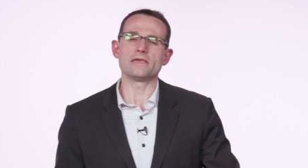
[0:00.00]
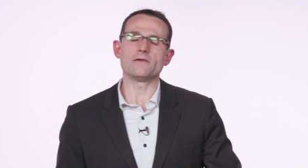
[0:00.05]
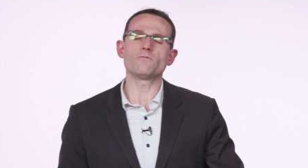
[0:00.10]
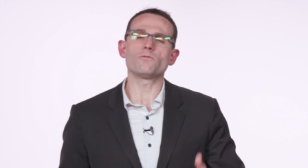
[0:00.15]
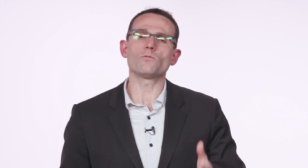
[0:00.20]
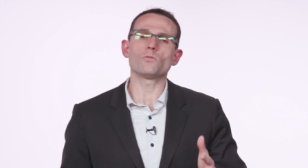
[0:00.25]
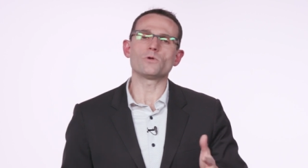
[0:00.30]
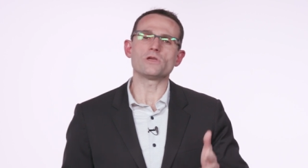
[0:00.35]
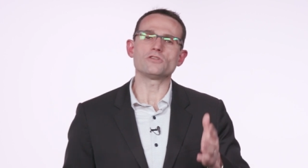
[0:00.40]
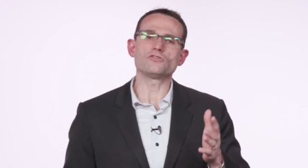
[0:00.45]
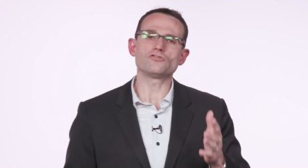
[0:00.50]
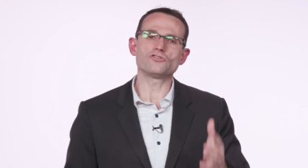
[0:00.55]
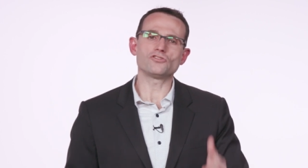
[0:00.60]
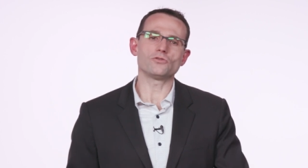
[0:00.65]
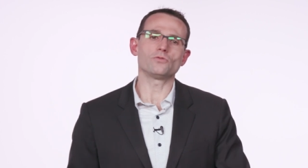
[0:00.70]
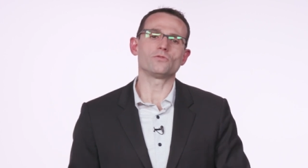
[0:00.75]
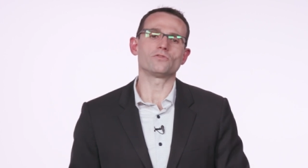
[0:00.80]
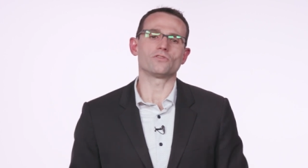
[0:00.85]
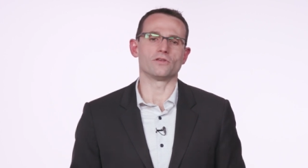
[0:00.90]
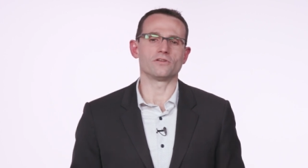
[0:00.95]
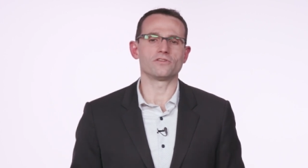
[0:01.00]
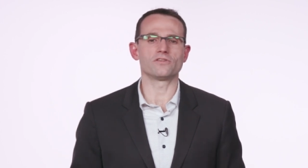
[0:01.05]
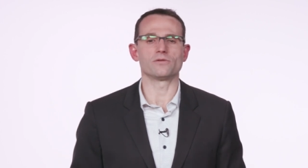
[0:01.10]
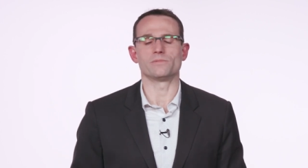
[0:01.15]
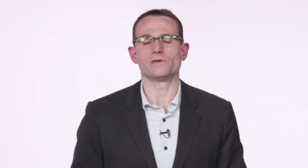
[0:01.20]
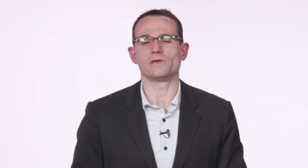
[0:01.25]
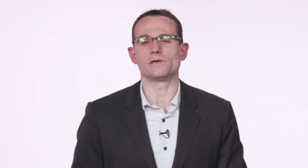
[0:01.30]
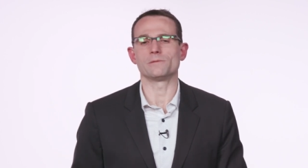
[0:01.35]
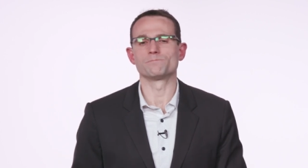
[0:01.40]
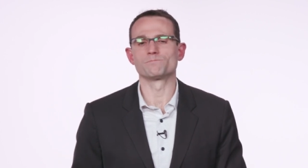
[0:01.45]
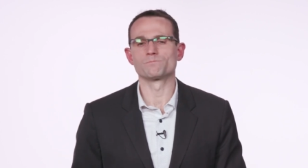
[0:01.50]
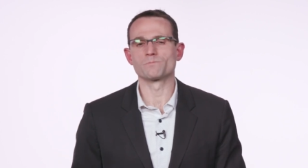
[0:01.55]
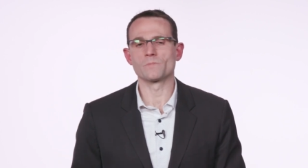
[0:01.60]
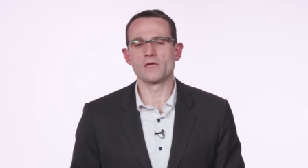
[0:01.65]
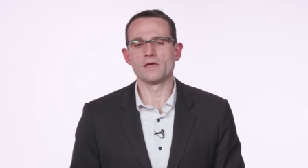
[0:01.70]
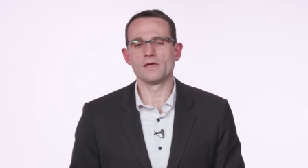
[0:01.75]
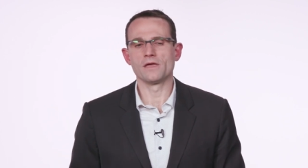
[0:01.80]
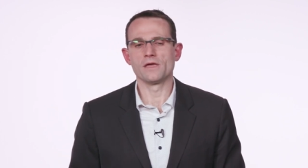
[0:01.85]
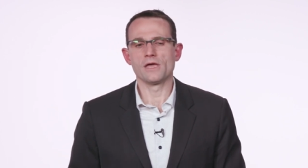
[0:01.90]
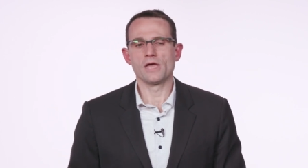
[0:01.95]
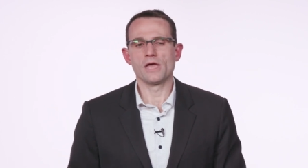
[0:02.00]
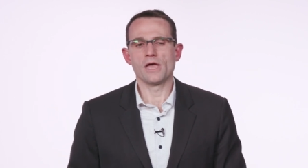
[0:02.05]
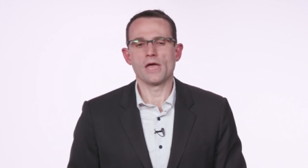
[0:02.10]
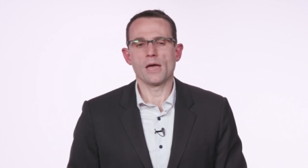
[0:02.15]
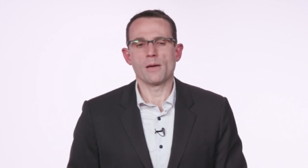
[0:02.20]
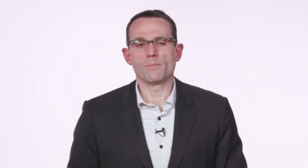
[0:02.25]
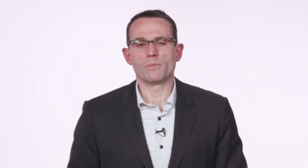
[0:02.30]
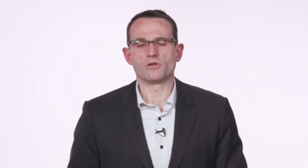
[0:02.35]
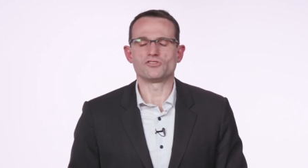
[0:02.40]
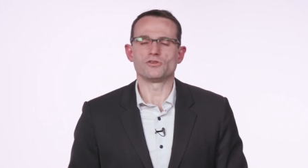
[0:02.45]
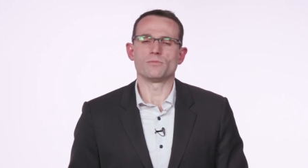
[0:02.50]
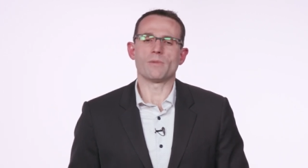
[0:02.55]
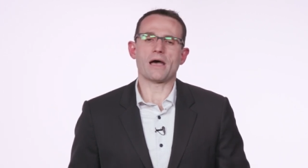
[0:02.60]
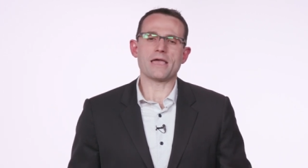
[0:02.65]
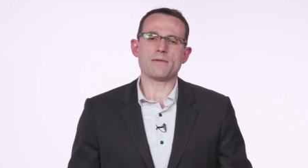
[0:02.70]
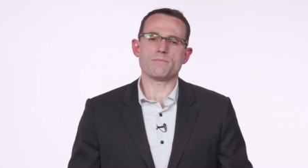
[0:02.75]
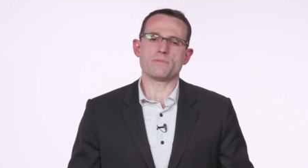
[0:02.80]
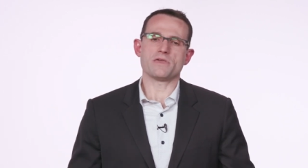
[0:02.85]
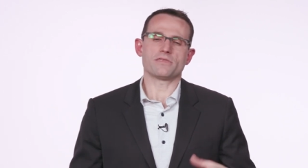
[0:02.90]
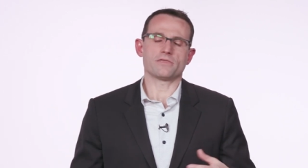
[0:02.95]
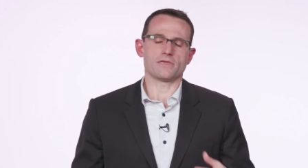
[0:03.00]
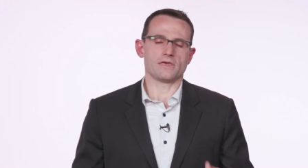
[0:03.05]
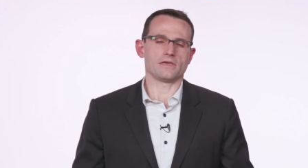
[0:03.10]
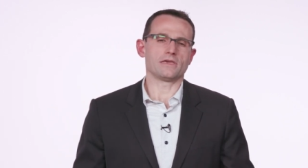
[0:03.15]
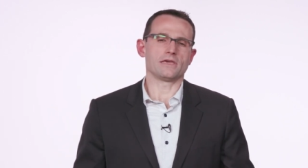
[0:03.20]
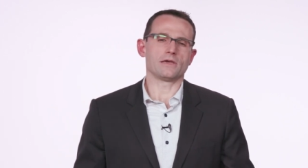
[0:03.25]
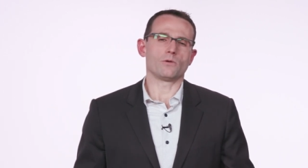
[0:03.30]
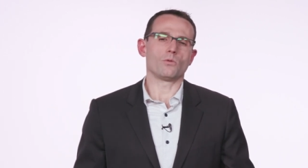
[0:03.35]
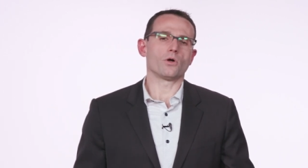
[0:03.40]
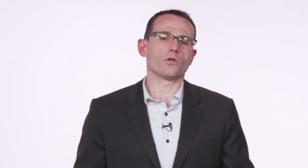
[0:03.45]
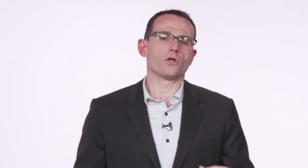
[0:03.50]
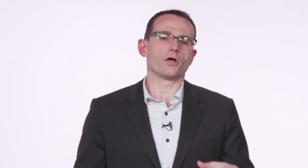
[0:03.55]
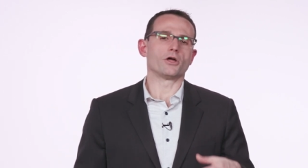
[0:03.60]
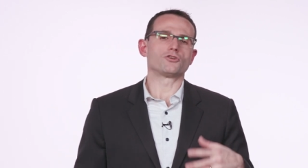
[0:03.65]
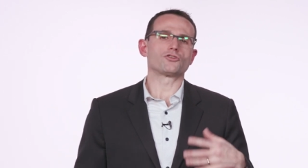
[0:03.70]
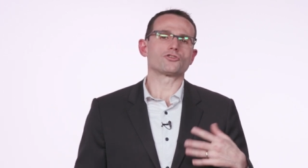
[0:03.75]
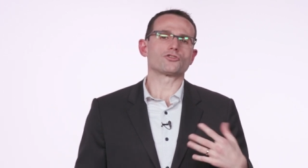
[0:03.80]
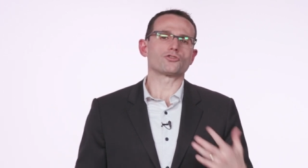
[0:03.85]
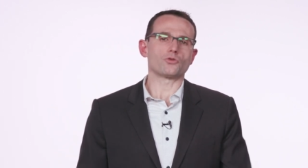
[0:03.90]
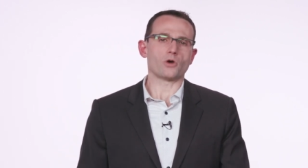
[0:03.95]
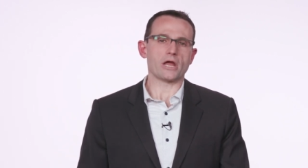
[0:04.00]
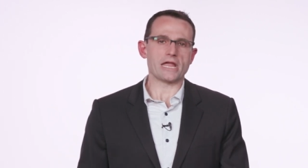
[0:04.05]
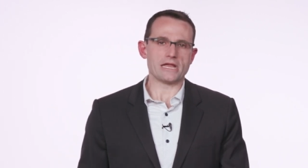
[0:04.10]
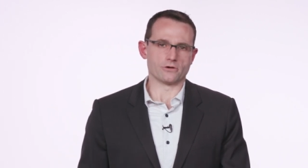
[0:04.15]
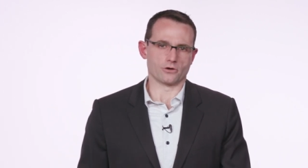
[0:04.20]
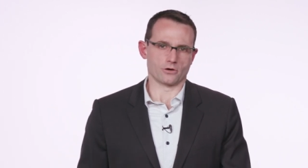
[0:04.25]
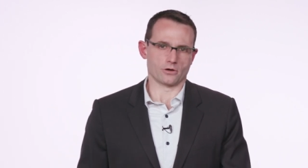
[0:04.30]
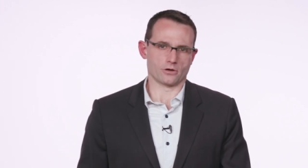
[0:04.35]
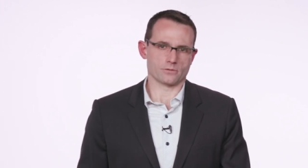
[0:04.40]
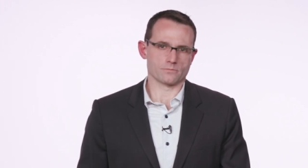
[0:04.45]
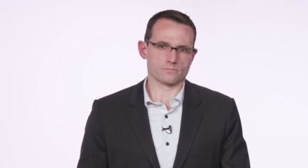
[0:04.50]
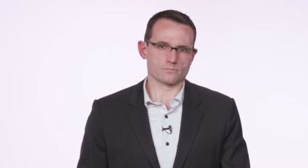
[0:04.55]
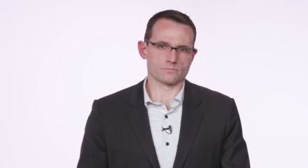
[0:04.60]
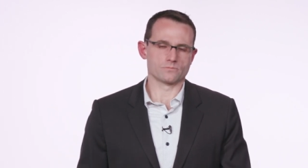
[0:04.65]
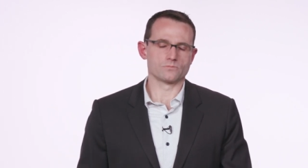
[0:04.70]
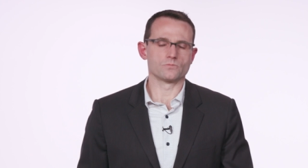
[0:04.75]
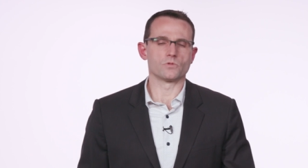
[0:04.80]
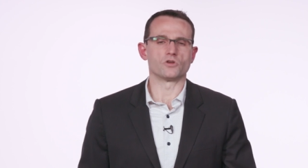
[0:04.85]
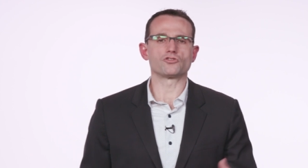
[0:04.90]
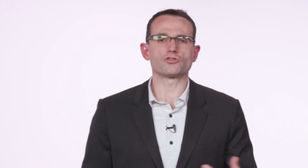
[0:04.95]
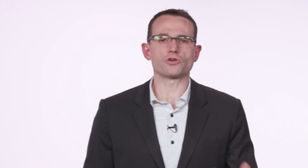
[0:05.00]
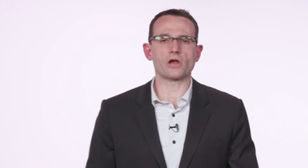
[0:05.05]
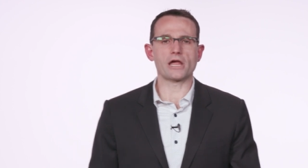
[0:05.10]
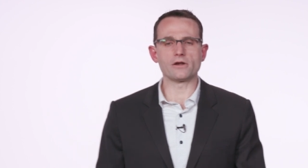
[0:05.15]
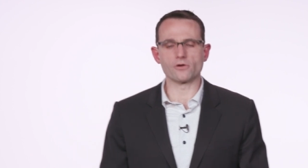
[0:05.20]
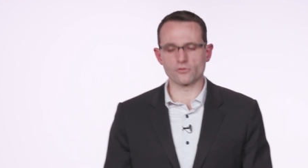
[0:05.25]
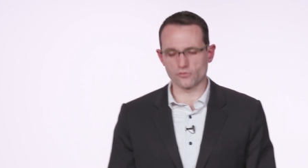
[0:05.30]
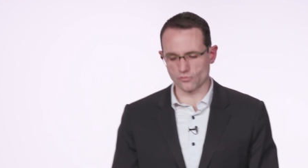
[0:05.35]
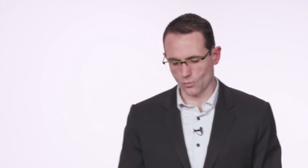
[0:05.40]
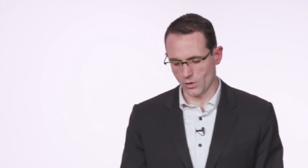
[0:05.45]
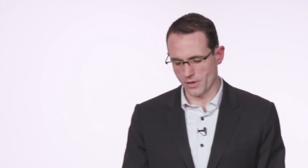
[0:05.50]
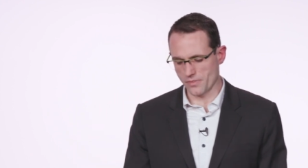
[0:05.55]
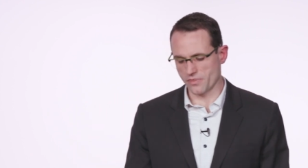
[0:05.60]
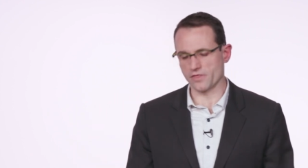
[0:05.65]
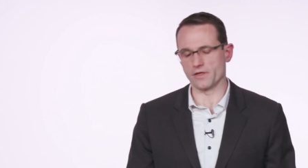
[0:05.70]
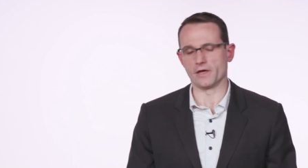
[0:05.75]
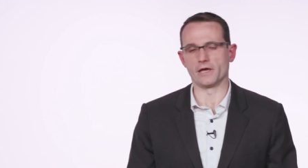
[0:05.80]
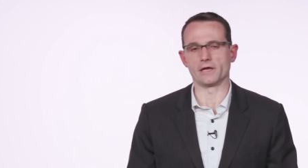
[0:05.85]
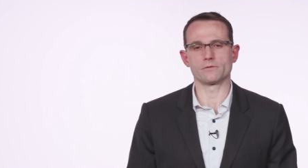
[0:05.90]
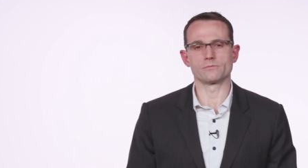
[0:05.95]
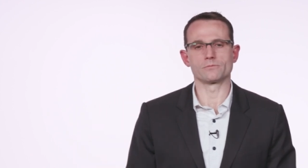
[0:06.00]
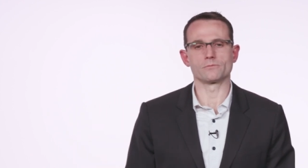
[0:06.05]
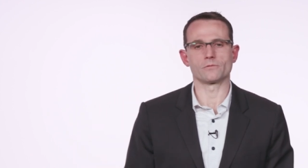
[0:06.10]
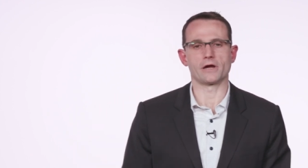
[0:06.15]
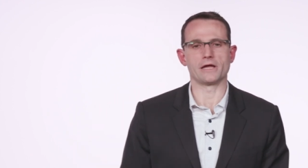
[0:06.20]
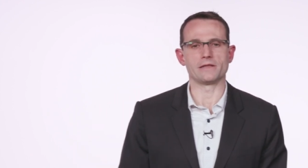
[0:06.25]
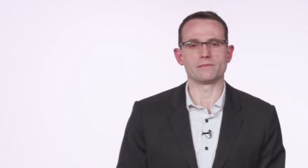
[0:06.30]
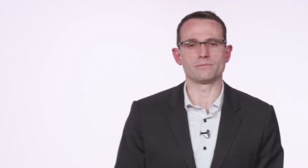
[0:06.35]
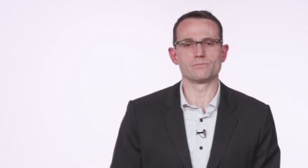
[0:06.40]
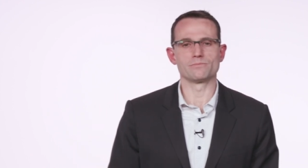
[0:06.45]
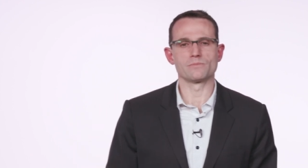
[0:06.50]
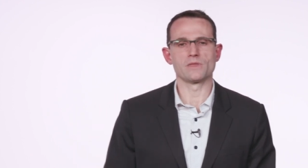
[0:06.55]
if we choose it to be. But you might be thinking, well, a trainer, a trainer's one thing, right?